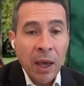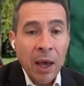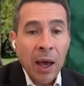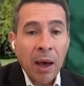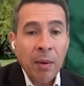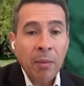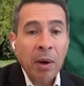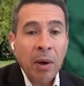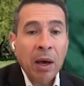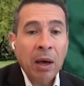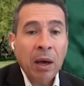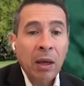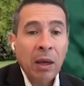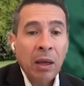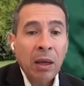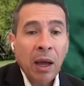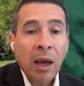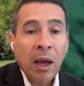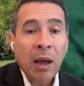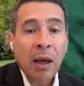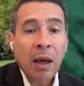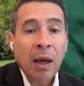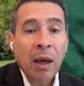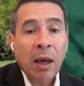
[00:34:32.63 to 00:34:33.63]
I'm
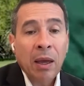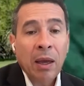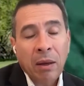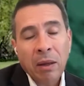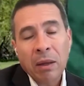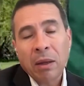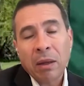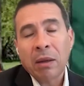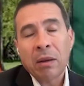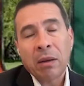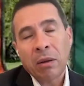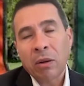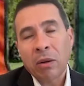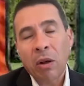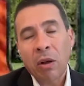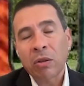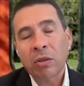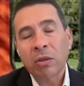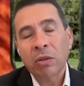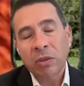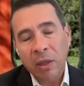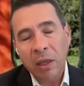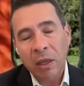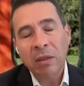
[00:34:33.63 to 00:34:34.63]
in
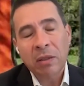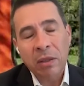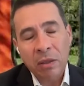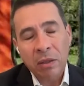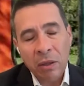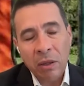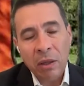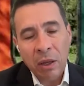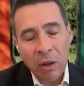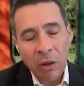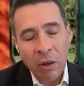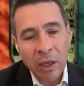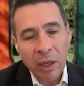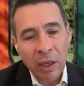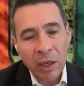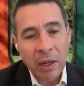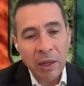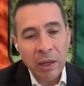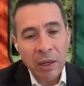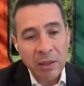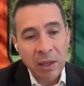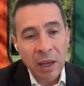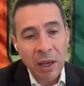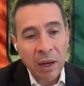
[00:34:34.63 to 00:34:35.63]
all sense, in all
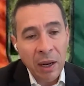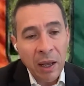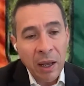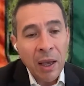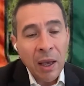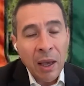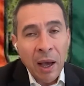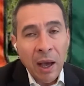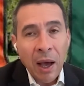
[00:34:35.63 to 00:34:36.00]
kidding aside,